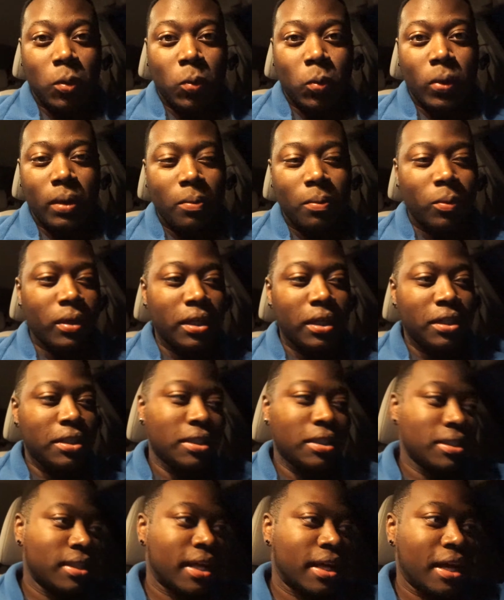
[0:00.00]
Well, we
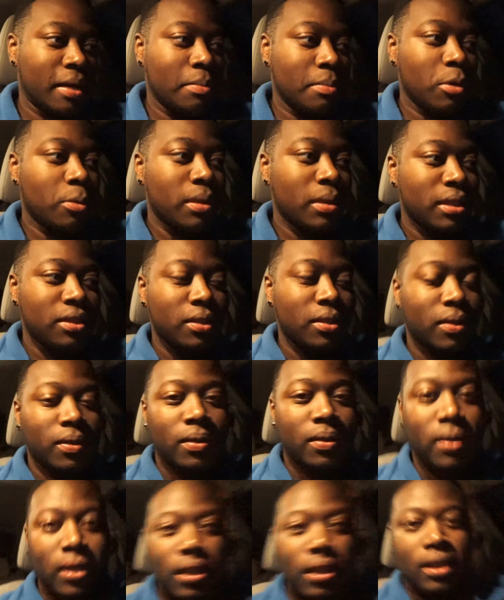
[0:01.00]
just had a moment, so
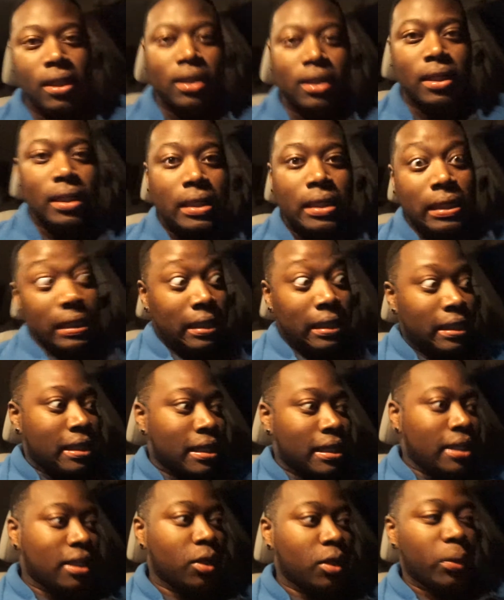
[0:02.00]

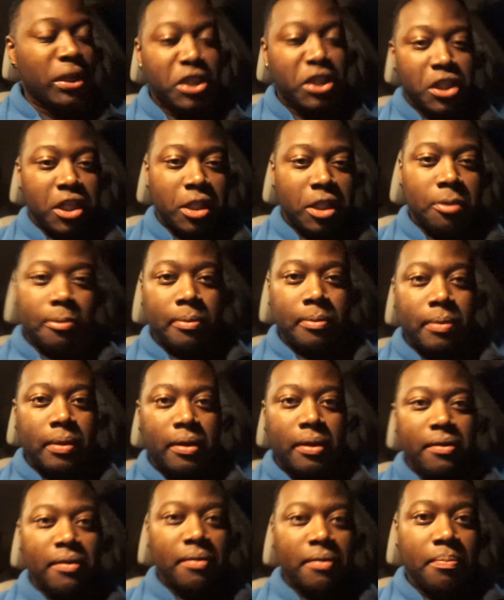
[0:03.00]
Luigi just
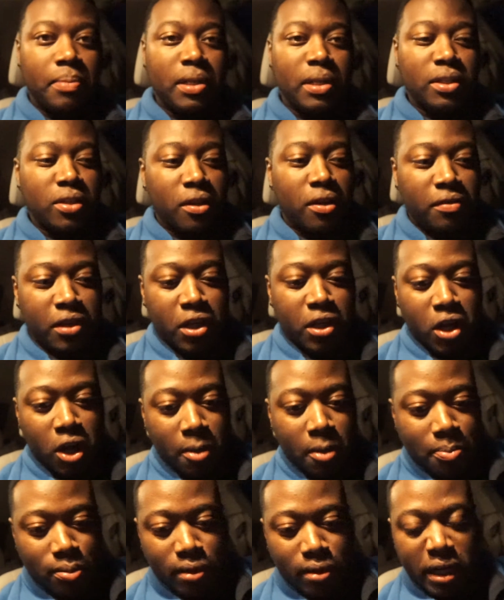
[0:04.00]
pissed off
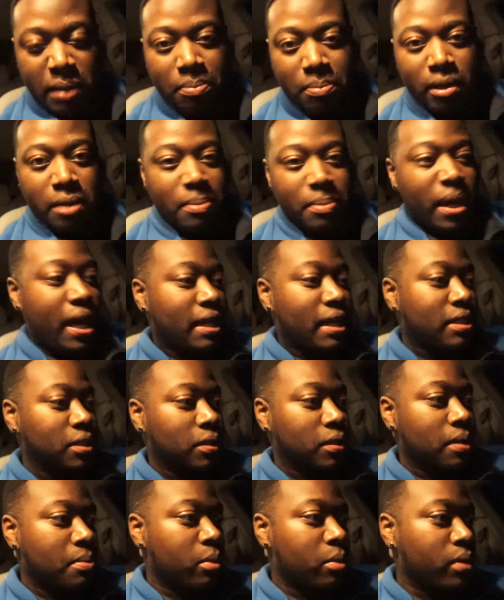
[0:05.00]
Kierra pretty, pretty bad, so
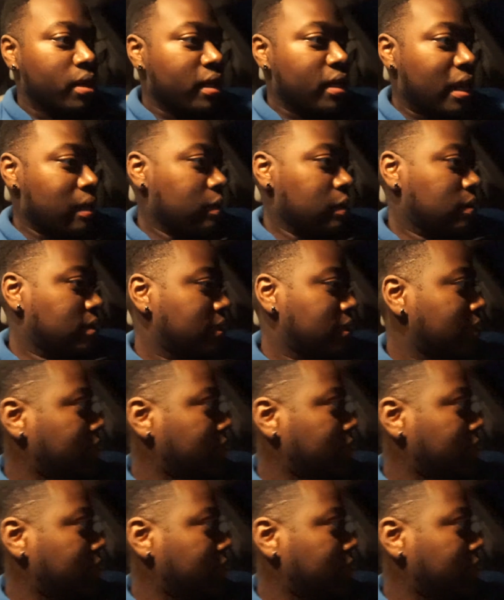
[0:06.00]
let me run in the house.